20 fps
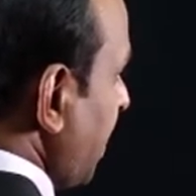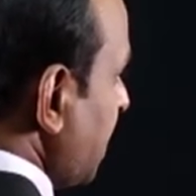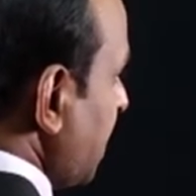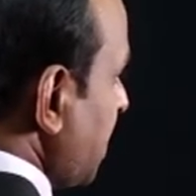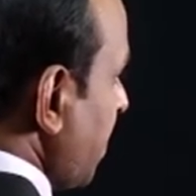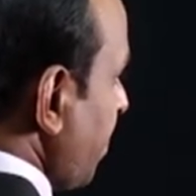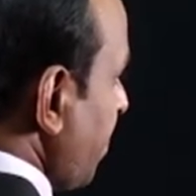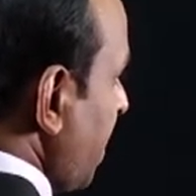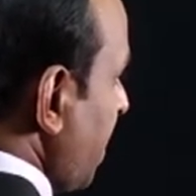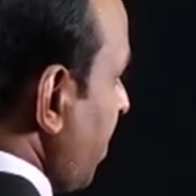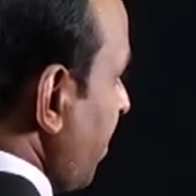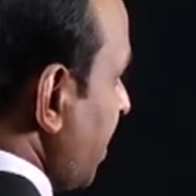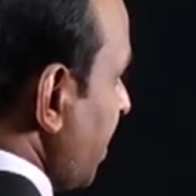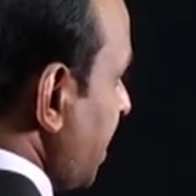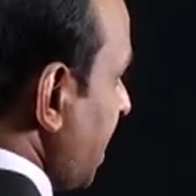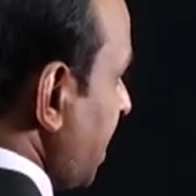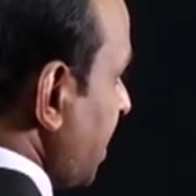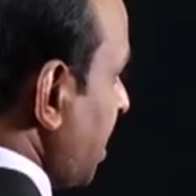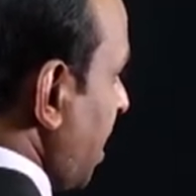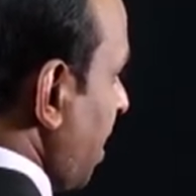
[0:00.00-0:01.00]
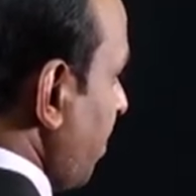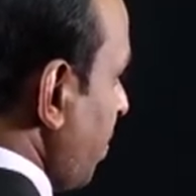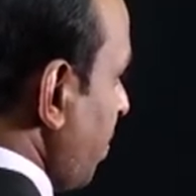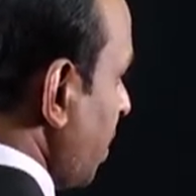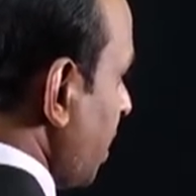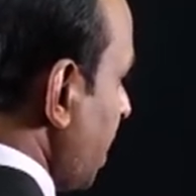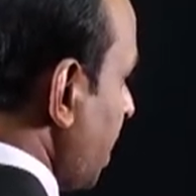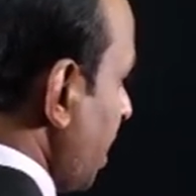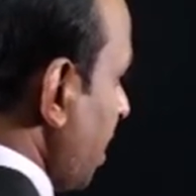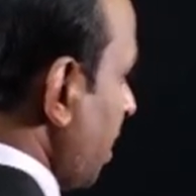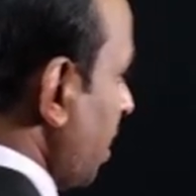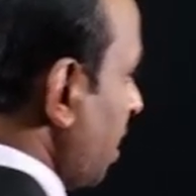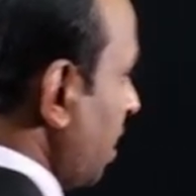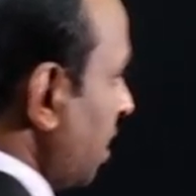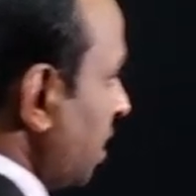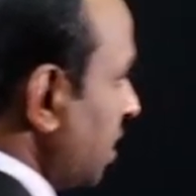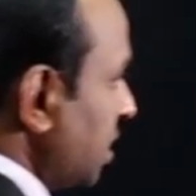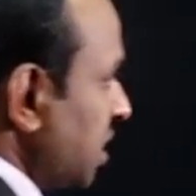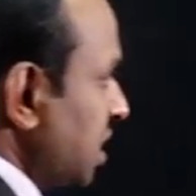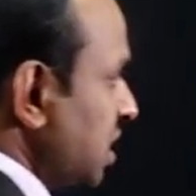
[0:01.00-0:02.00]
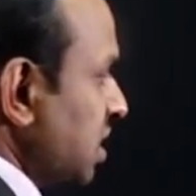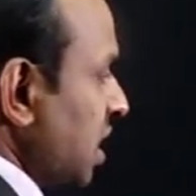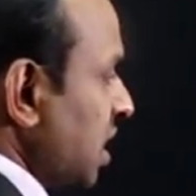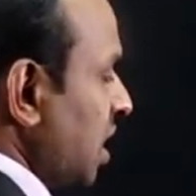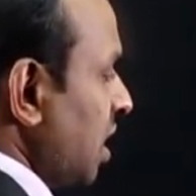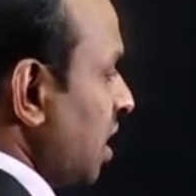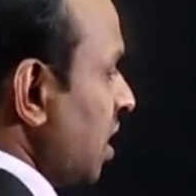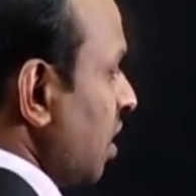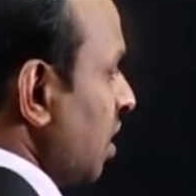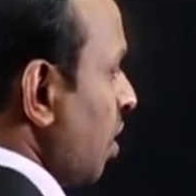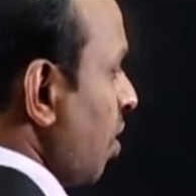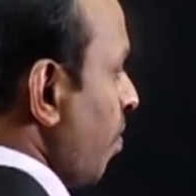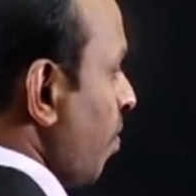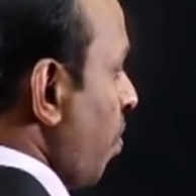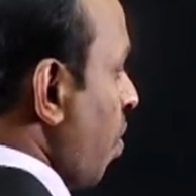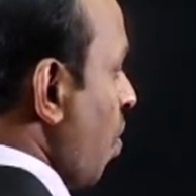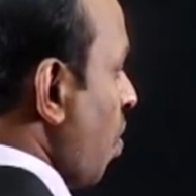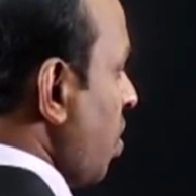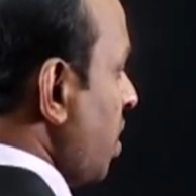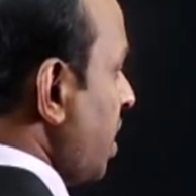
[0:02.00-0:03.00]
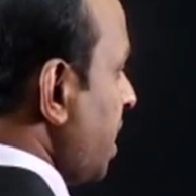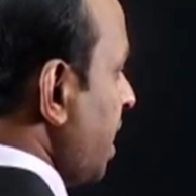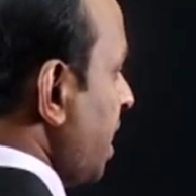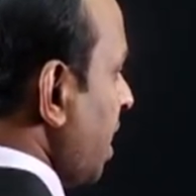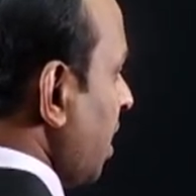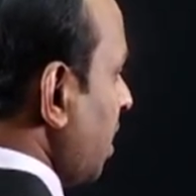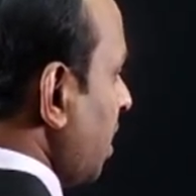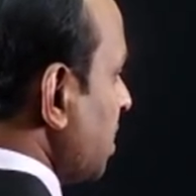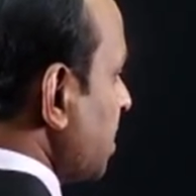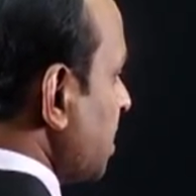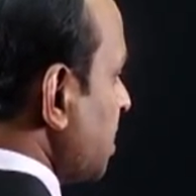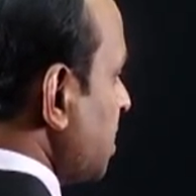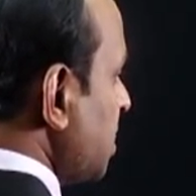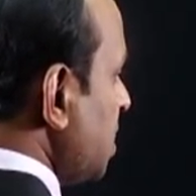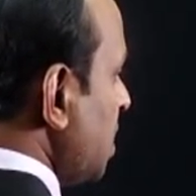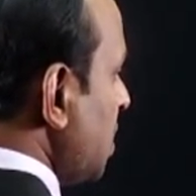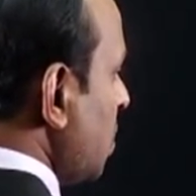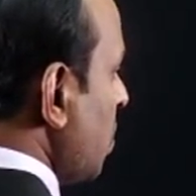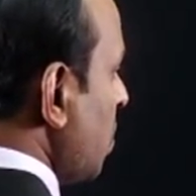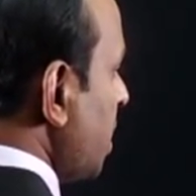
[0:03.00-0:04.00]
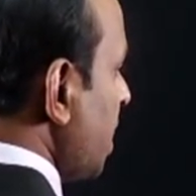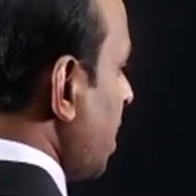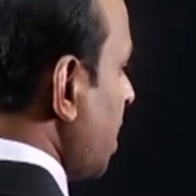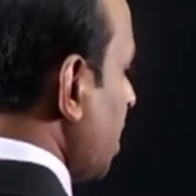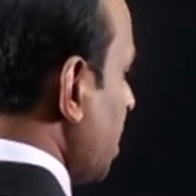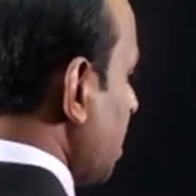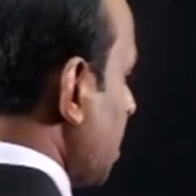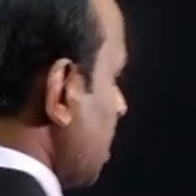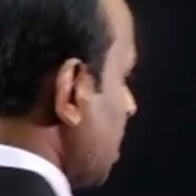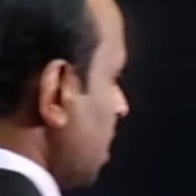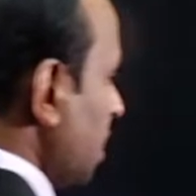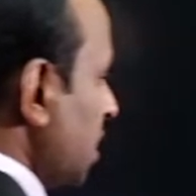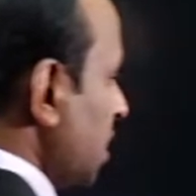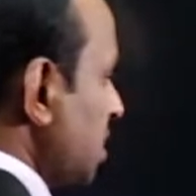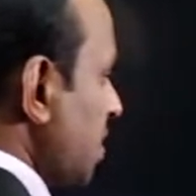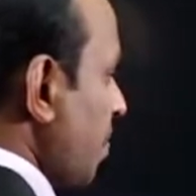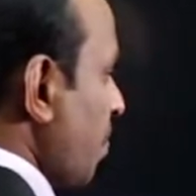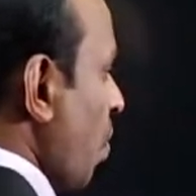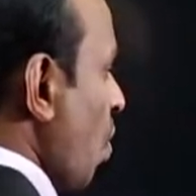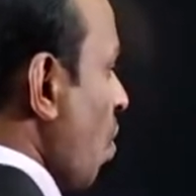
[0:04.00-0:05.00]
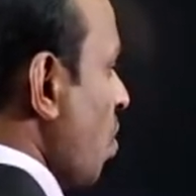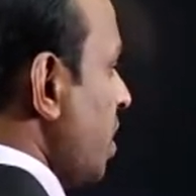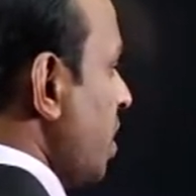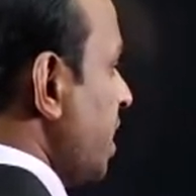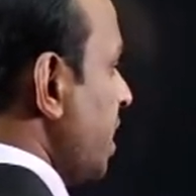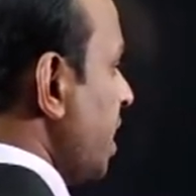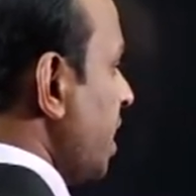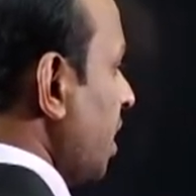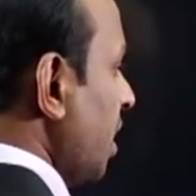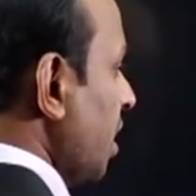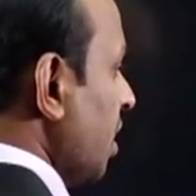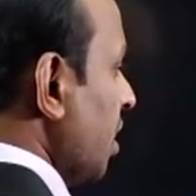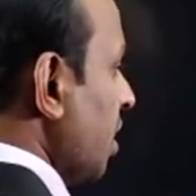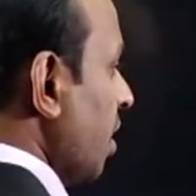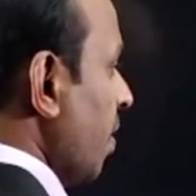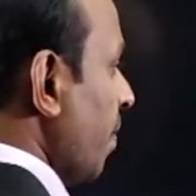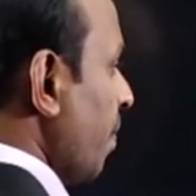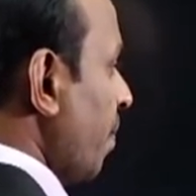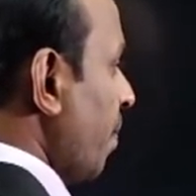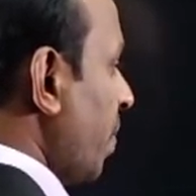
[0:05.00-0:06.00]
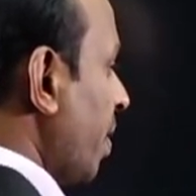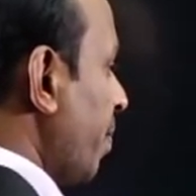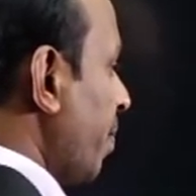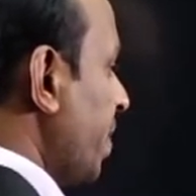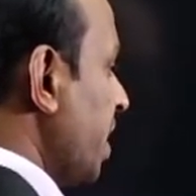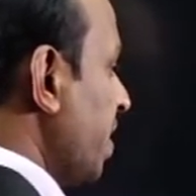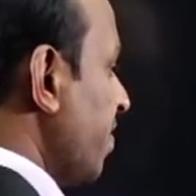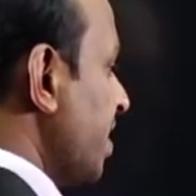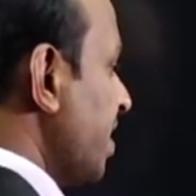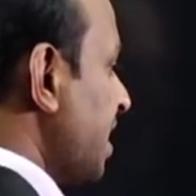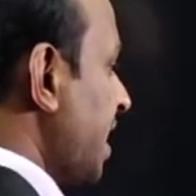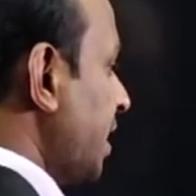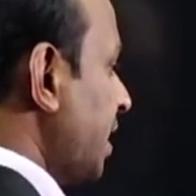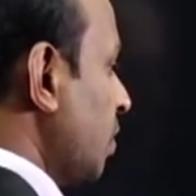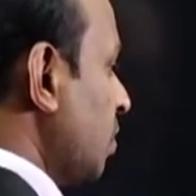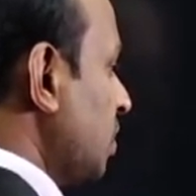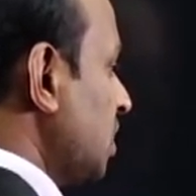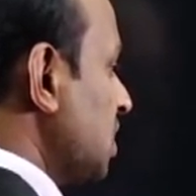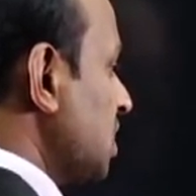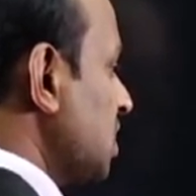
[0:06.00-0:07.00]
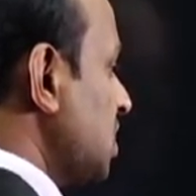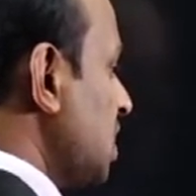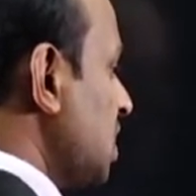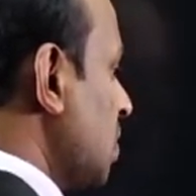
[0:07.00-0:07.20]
what is the previous example here? Uh, this is a pole deer, this is a zero deer, this is a pole deer. Uh, previously, I took this is